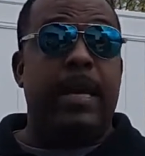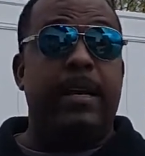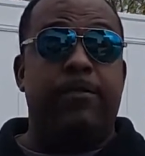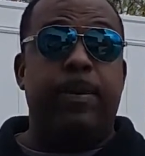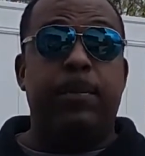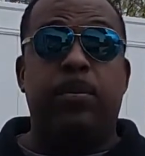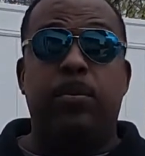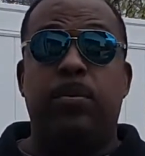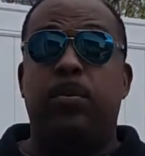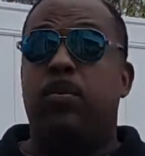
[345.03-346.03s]
and if
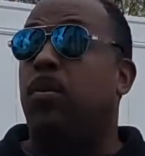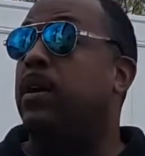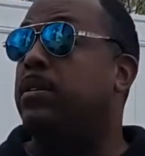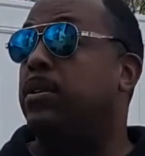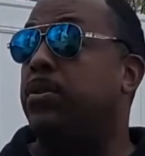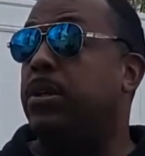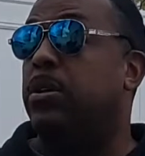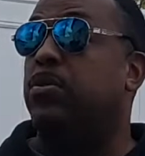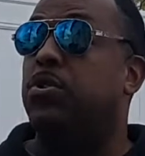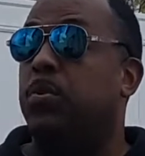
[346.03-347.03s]
people want to, you
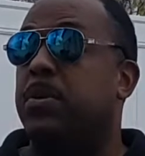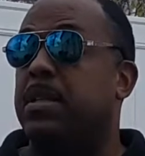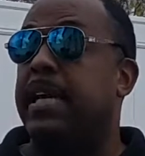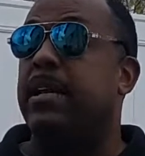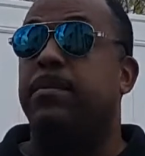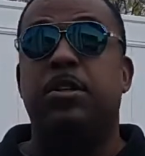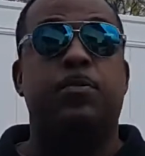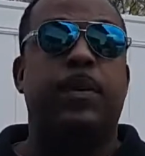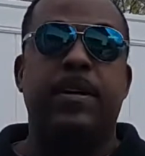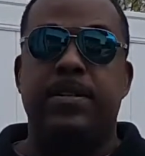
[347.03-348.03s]
know, supersede them
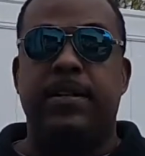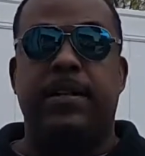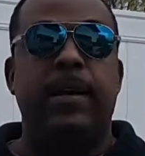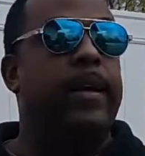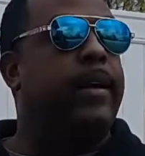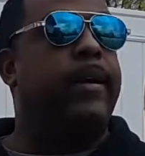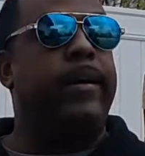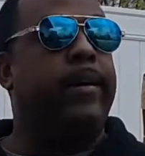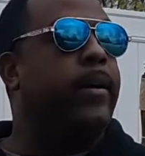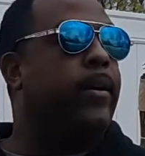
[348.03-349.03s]
just because they're
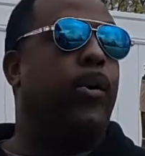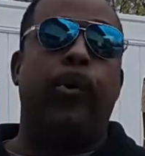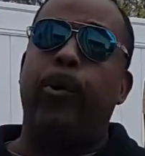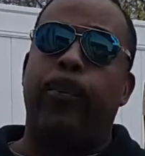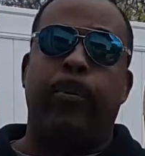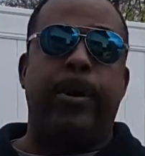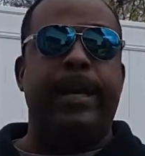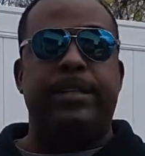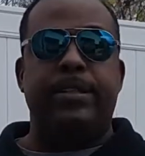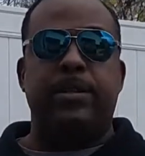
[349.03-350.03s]
a
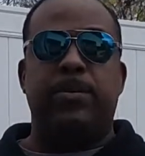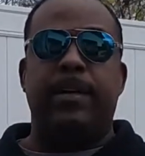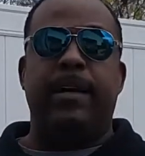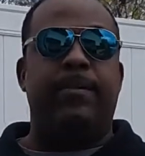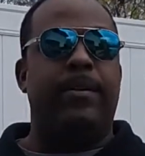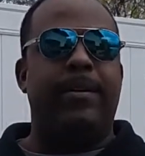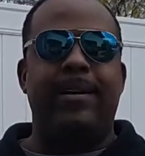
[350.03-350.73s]
corporation or whatever,